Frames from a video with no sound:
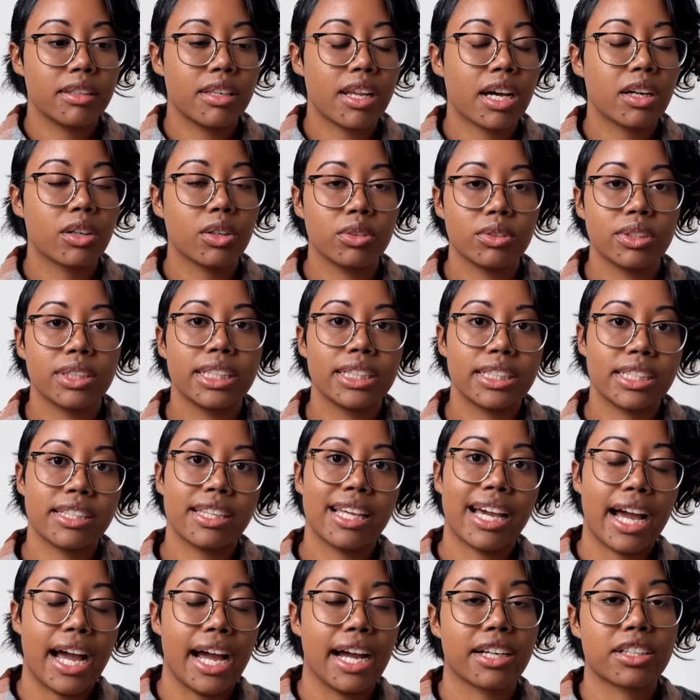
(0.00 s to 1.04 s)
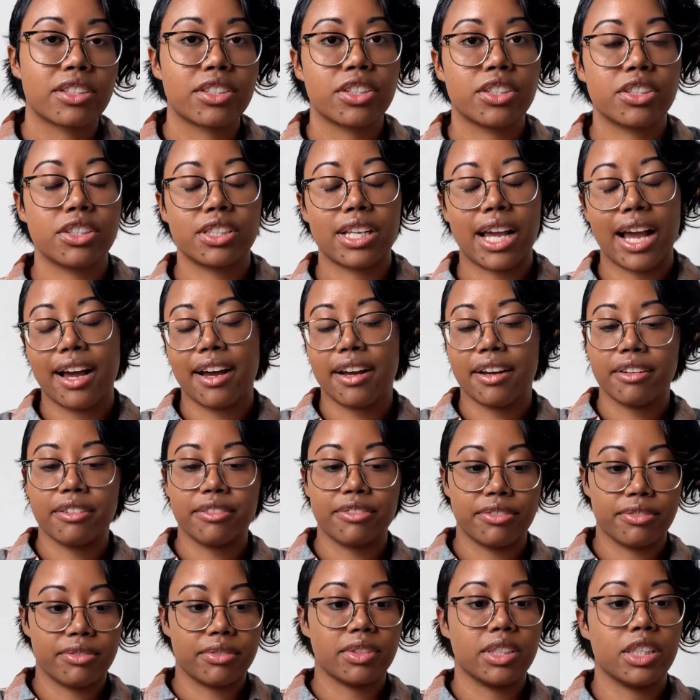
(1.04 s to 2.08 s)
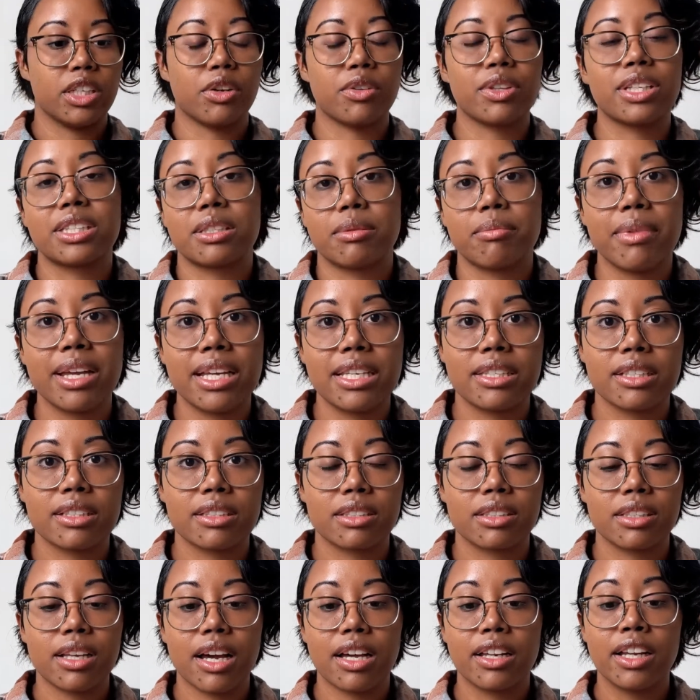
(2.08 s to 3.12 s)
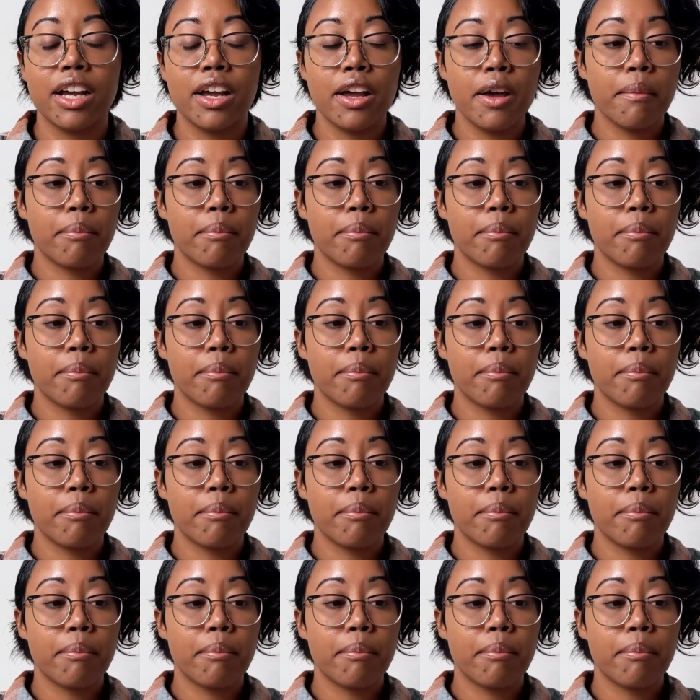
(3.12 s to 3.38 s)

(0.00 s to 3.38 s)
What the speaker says: not only did the actors have, this amazing set,